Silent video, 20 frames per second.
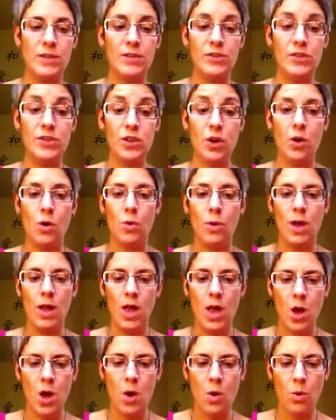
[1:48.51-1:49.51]
So
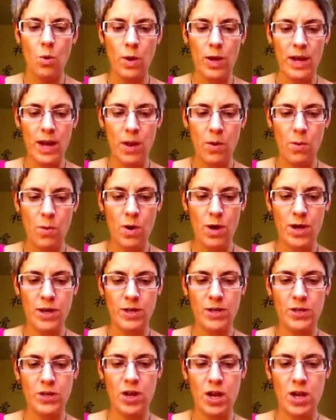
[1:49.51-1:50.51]
what I wanted
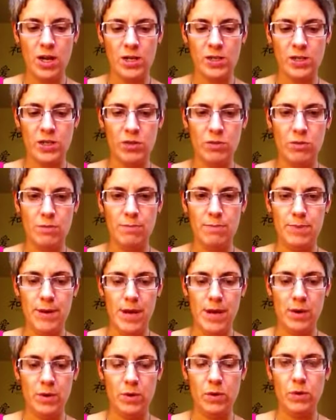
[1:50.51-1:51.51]
to talk to you
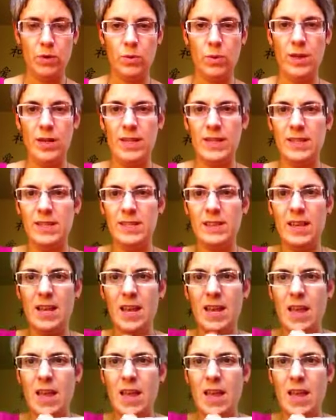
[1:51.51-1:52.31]
about was,